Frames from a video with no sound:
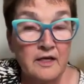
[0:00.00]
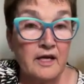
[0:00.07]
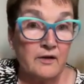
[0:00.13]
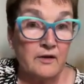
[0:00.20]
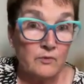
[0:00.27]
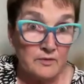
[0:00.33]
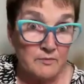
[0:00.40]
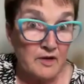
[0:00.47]

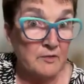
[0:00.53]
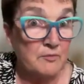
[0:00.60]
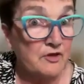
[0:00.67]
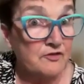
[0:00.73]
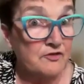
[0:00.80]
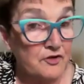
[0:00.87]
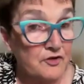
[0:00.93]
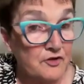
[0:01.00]
And remember
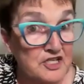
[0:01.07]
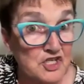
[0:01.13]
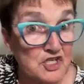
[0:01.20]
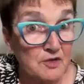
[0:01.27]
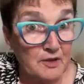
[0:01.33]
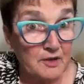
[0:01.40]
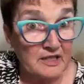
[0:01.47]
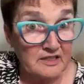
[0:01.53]
the free
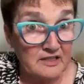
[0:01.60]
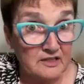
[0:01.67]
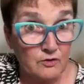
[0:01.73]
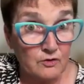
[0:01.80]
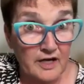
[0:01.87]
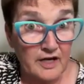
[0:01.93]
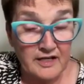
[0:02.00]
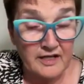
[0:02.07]
shipping deal
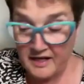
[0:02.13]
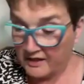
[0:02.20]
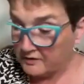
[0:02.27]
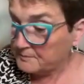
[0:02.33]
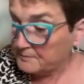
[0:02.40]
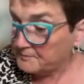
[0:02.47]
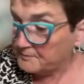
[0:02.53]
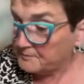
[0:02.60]
right
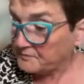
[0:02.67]
now.